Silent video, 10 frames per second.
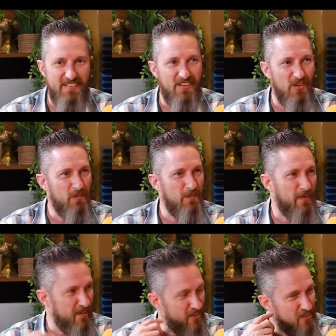you know,
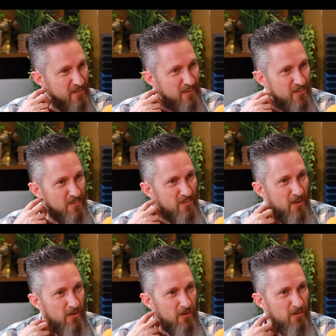but it's it's
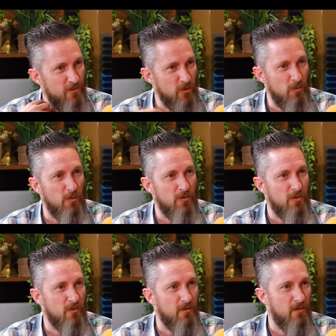not suitable
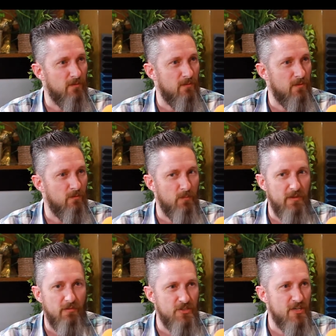to. It
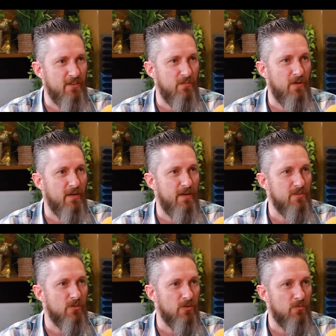would be rejected
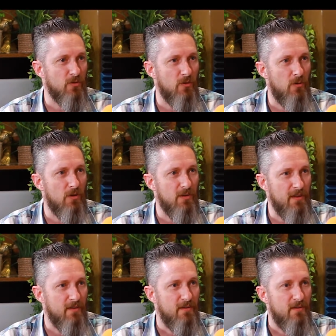by iTunes for the
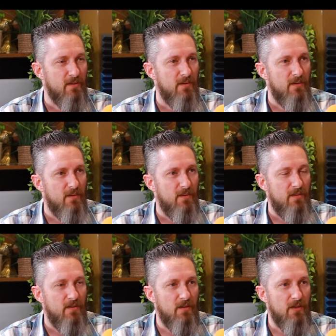quality, mm -hmm.
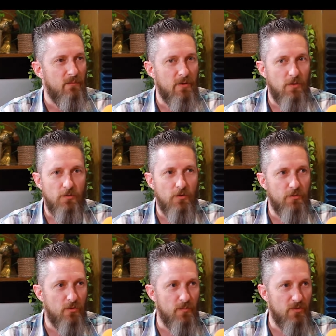um, and
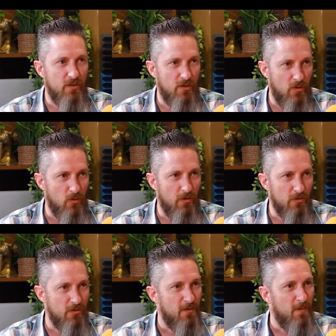also you're missing the
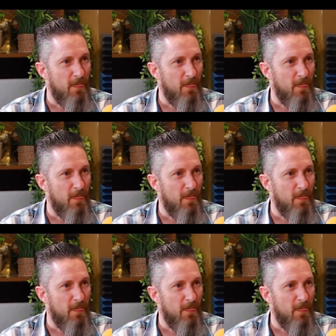chorus.